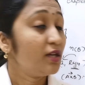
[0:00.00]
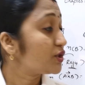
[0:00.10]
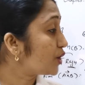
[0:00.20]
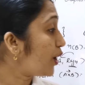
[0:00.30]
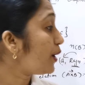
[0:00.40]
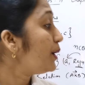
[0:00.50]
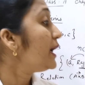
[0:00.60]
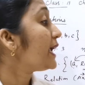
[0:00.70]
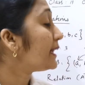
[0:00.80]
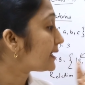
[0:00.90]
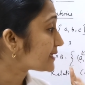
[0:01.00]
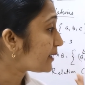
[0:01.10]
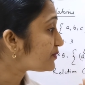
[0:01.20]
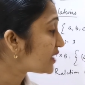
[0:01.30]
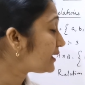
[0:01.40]
So in the
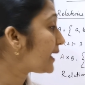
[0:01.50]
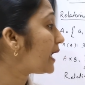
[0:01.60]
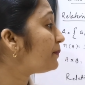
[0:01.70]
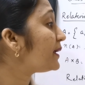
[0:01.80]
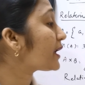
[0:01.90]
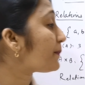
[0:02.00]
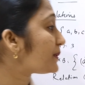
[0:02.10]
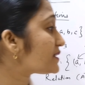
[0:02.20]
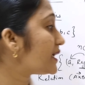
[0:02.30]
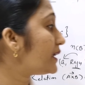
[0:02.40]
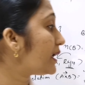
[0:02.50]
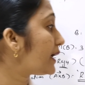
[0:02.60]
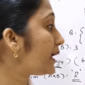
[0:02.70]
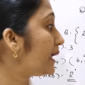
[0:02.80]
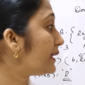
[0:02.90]
subset can be
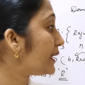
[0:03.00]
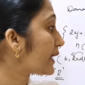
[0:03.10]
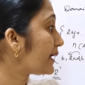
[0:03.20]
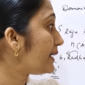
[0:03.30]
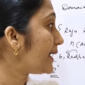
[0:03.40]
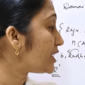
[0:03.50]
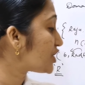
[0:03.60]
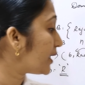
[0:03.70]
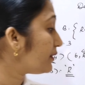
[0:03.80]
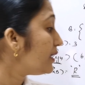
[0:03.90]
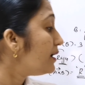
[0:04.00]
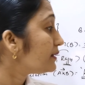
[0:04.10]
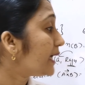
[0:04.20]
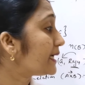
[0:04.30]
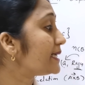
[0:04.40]
represented in the relation,
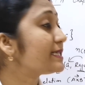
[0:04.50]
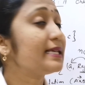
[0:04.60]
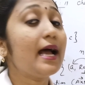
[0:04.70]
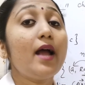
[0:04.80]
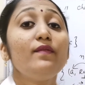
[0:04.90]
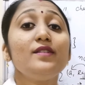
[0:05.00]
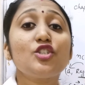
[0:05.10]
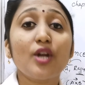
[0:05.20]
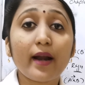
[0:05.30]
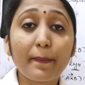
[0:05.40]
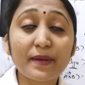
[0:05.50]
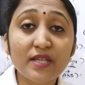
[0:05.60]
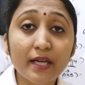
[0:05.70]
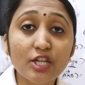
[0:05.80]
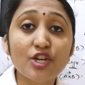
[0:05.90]
that is the visual
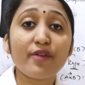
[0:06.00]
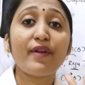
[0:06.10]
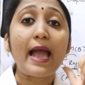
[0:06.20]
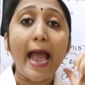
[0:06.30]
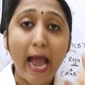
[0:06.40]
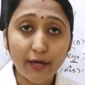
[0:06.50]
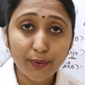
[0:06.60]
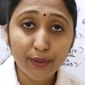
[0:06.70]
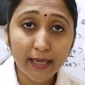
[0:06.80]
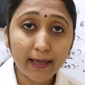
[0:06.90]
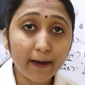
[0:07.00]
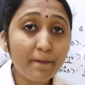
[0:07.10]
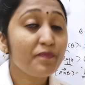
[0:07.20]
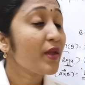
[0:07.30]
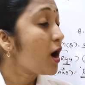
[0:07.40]
representation of an arrow
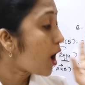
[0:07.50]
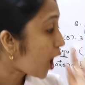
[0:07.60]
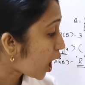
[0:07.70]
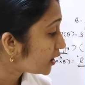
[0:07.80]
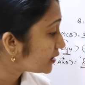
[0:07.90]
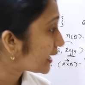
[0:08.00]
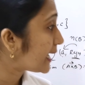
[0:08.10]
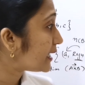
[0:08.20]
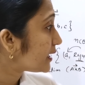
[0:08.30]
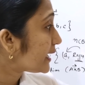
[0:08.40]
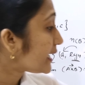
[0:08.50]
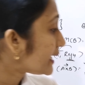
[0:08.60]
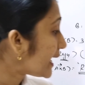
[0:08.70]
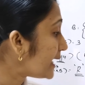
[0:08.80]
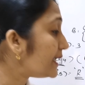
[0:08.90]
diagram. On that,
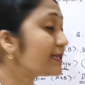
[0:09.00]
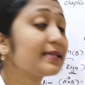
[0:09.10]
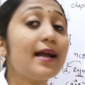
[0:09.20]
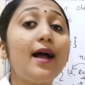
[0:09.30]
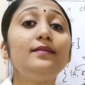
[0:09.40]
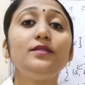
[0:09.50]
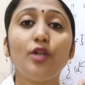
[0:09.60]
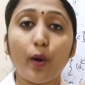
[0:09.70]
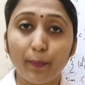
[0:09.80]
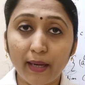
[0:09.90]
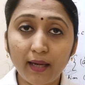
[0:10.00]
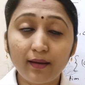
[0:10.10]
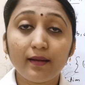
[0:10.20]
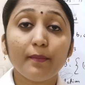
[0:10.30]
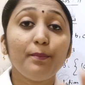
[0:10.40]
A is called
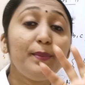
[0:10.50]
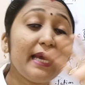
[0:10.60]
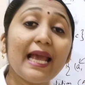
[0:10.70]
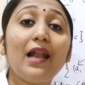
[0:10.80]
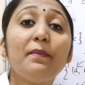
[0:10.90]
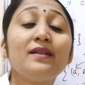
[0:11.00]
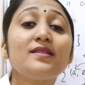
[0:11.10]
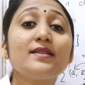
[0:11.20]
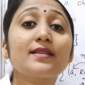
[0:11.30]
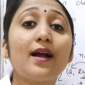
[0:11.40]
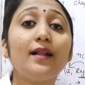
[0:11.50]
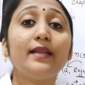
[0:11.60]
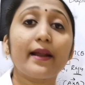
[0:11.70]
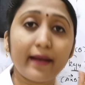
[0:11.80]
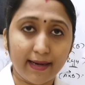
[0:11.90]
domain, B elements is
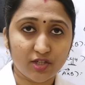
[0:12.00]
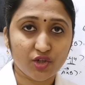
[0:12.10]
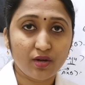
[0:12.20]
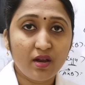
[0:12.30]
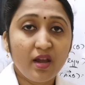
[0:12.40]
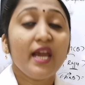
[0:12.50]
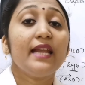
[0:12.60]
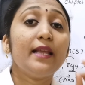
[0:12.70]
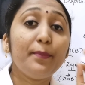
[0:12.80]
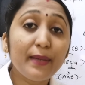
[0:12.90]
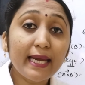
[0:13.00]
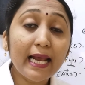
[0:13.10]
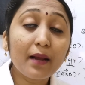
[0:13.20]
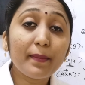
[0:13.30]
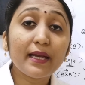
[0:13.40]
called the range. In the B
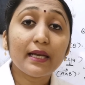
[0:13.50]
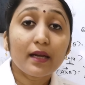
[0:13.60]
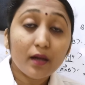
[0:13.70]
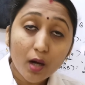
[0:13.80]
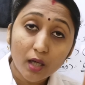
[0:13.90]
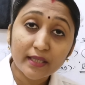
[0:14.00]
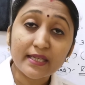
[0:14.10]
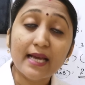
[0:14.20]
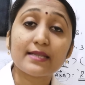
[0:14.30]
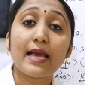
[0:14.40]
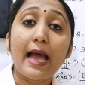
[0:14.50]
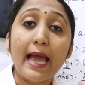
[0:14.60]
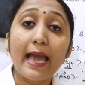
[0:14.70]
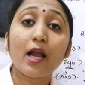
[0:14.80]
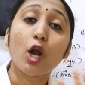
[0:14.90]
element, called it as
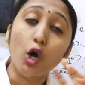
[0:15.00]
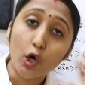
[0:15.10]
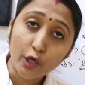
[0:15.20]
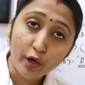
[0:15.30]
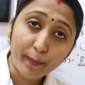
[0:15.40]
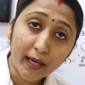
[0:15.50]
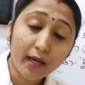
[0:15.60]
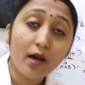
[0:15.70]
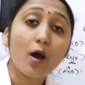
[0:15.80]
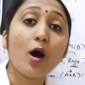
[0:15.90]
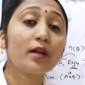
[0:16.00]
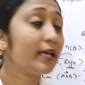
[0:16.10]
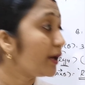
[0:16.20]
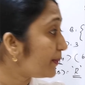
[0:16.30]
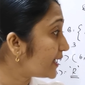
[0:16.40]
a codomain or
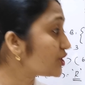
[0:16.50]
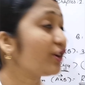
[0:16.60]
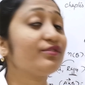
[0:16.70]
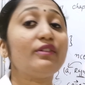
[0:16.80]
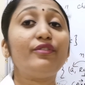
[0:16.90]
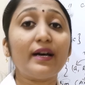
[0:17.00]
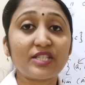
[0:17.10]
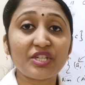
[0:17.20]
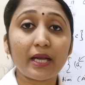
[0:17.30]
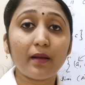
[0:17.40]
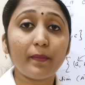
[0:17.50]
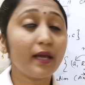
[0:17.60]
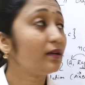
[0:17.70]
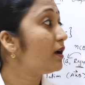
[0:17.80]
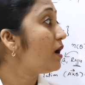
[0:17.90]
the image of the first
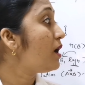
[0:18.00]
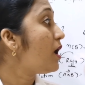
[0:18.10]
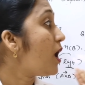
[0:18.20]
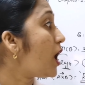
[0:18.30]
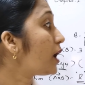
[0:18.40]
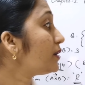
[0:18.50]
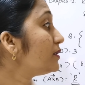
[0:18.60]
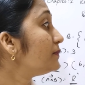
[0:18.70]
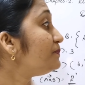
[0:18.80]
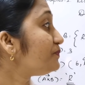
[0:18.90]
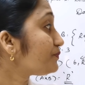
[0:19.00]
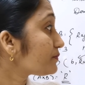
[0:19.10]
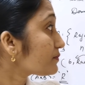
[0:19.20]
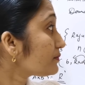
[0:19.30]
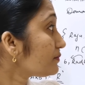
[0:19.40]
element, or
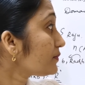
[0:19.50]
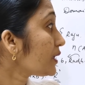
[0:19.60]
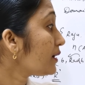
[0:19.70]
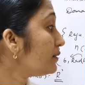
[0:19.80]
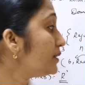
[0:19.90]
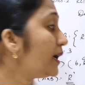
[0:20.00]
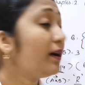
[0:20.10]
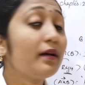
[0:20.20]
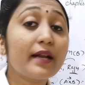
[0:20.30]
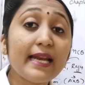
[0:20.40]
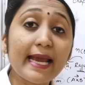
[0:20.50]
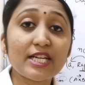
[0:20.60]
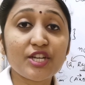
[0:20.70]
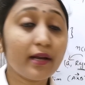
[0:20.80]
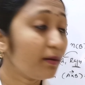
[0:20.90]
the
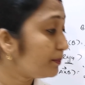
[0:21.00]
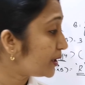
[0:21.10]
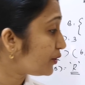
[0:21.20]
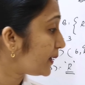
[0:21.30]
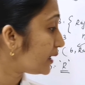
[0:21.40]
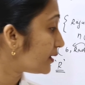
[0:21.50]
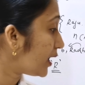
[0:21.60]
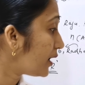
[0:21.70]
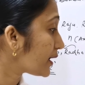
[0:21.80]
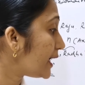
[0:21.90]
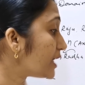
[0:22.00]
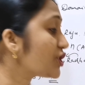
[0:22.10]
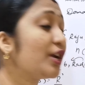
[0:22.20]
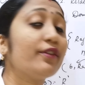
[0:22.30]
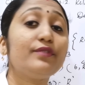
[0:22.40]
relation between the
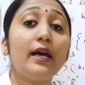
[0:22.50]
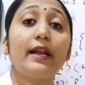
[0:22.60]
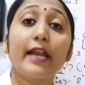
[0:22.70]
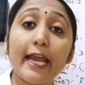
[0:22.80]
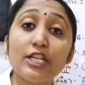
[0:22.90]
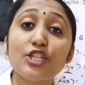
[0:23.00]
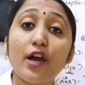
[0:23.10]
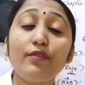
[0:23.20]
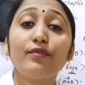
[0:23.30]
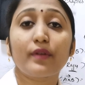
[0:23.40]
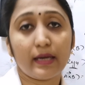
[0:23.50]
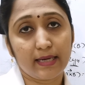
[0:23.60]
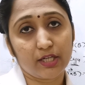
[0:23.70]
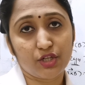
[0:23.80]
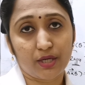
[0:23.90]
relation of the range of
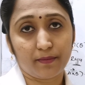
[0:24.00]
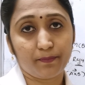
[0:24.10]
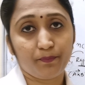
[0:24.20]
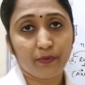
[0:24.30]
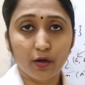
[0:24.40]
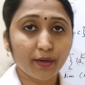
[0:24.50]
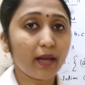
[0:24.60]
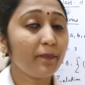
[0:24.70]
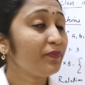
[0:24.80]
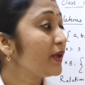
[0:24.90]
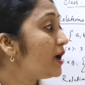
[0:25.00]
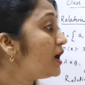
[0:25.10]
relation. Okay.